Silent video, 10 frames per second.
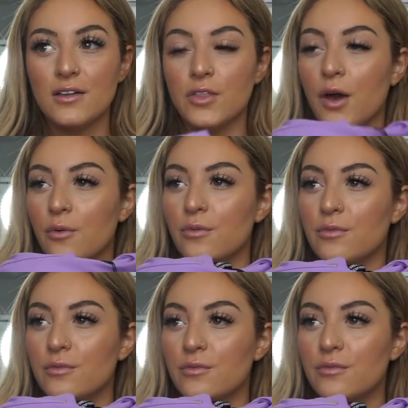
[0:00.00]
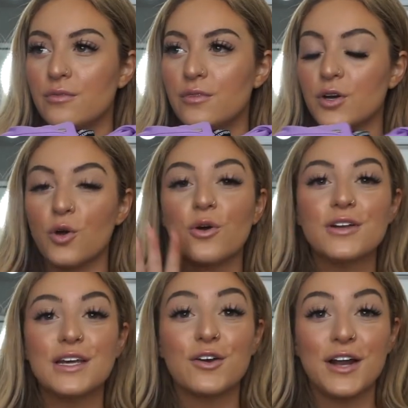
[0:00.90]
no.
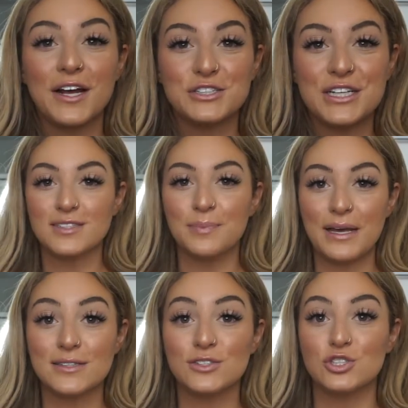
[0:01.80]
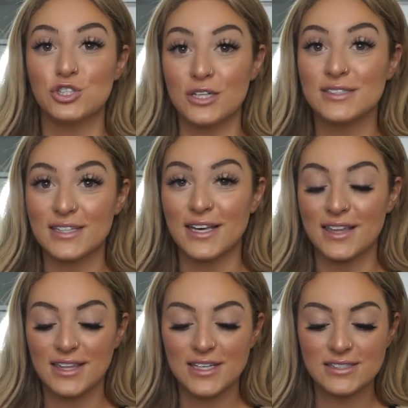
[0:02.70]
Kourtney Kardashian pants just like
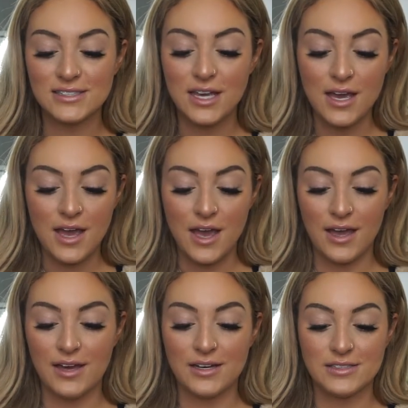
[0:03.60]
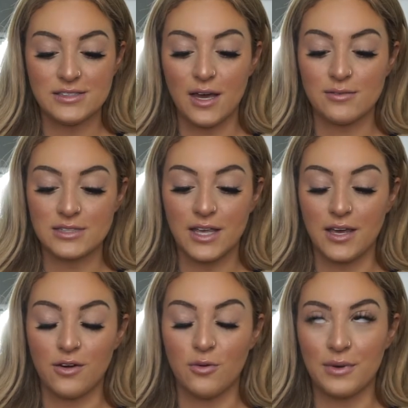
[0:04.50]
these and I was like,
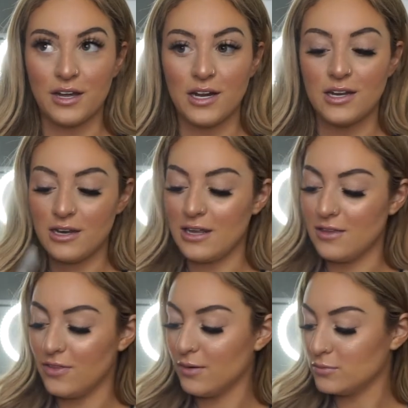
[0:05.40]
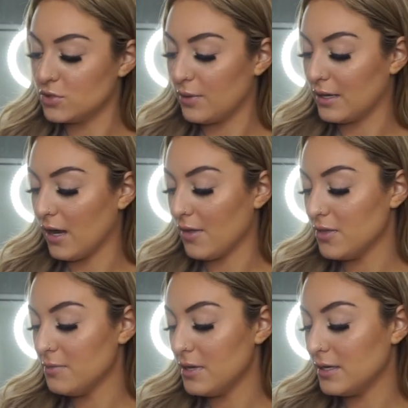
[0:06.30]
oh my god, I need them. So I got
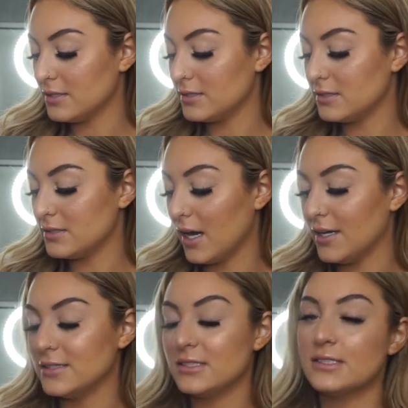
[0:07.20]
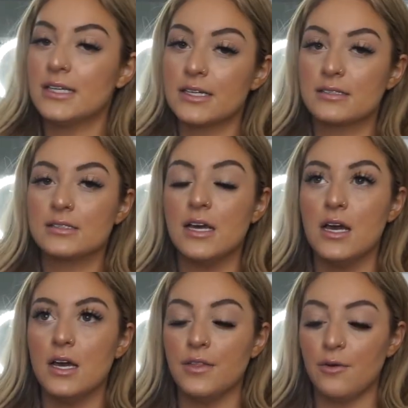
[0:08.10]
them in a size 6.
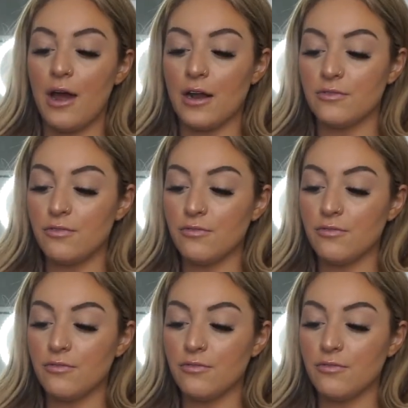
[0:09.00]
They were out of a